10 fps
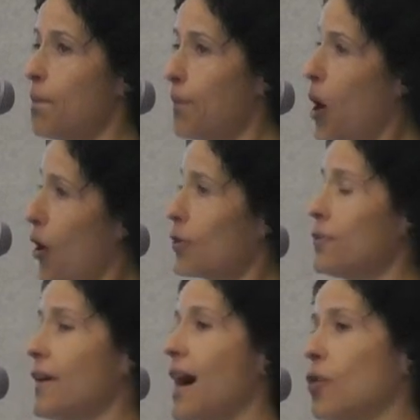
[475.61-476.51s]
part
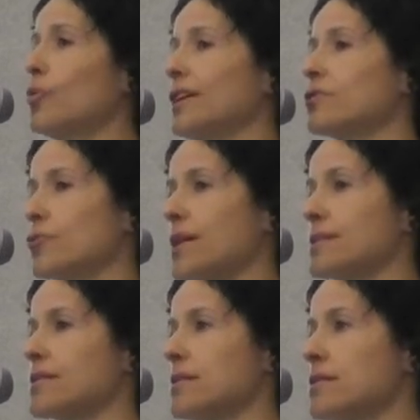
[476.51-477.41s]
of how we
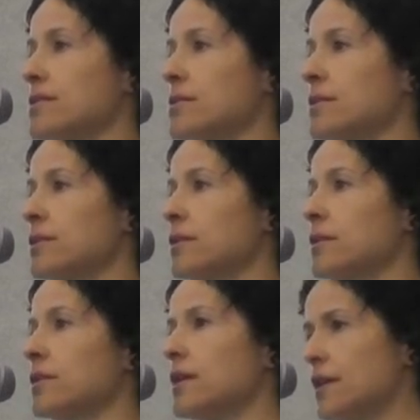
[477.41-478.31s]
address this
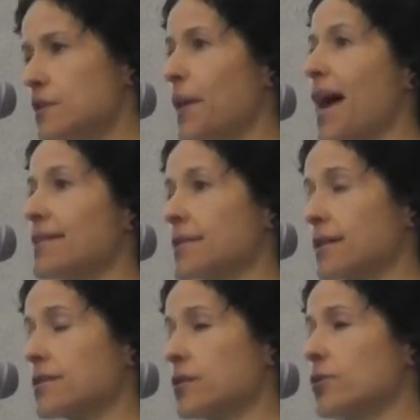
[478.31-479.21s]
is
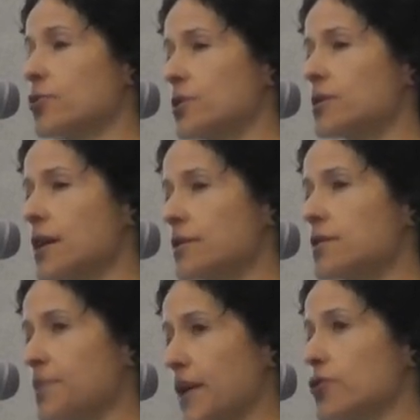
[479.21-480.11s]
passing solutions, not
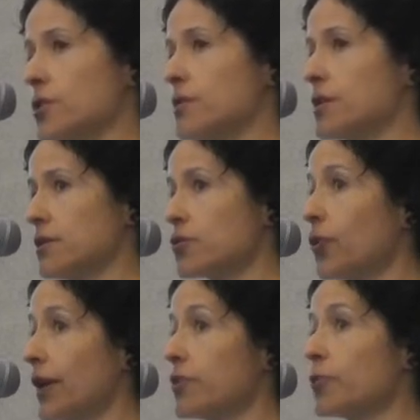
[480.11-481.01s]
suspensions,
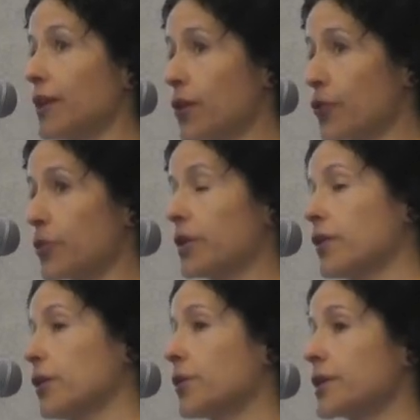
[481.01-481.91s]
2023 in
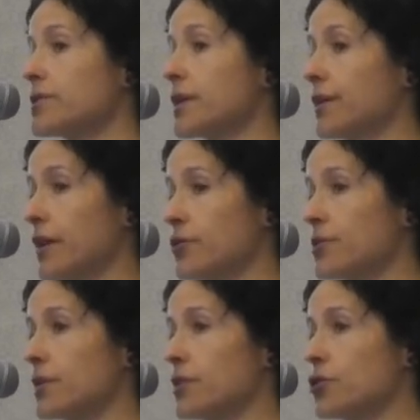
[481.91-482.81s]
the New York State
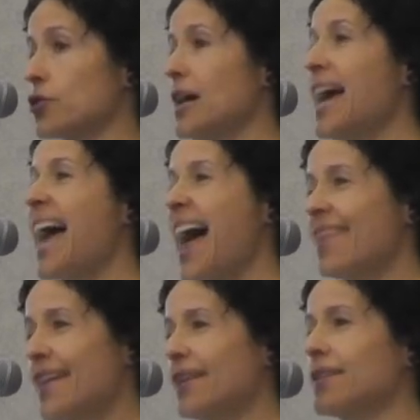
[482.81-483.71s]
Legislature,
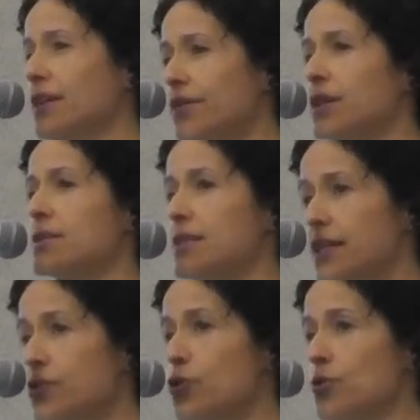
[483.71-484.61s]
and then giving
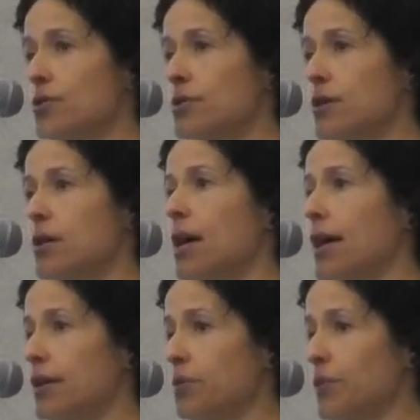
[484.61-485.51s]
teachers
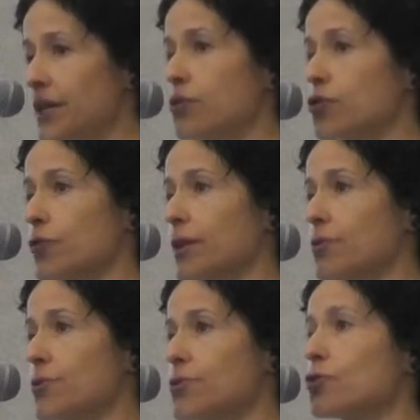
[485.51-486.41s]
and
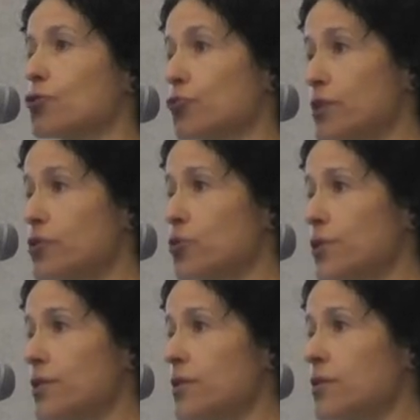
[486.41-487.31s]
administrators the
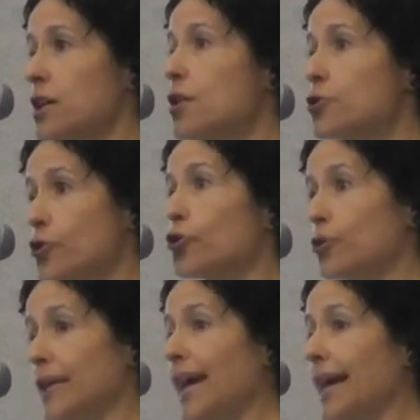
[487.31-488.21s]
resources to
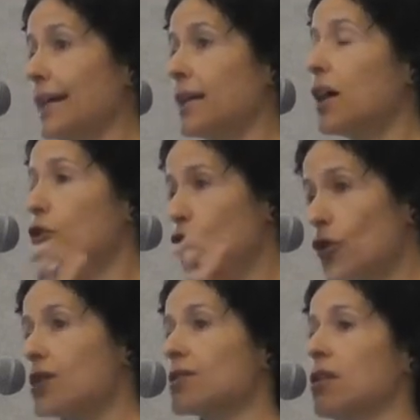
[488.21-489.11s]
create
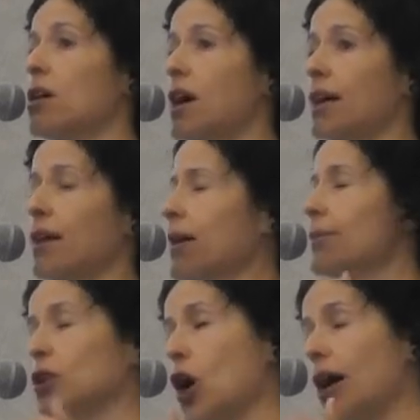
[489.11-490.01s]
across Long
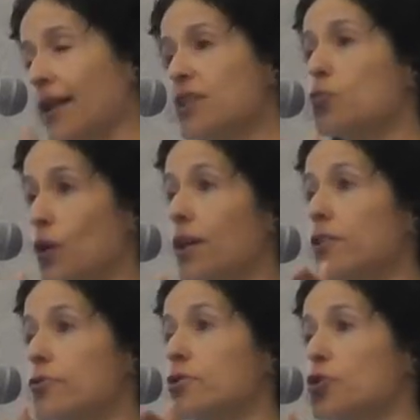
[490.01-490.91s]
Island's
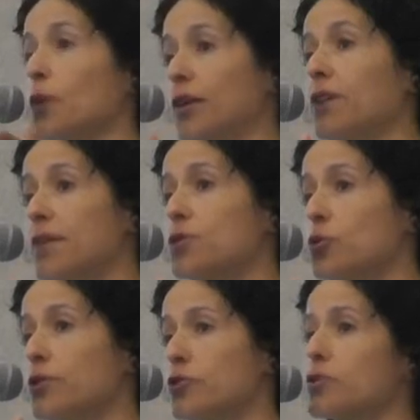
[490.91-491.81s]
125
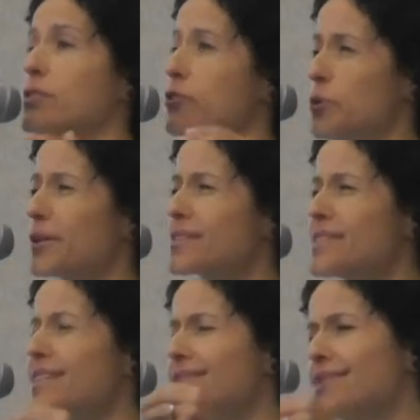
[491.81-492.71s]
school districts and New York
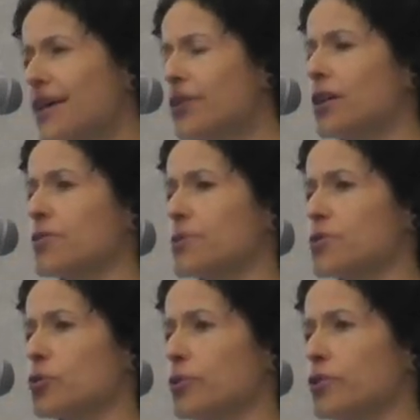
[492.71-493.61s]
State's 700
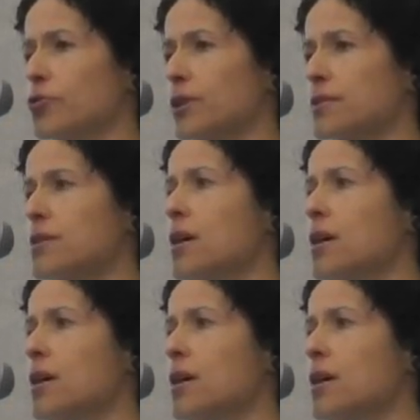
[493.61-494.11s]
school districts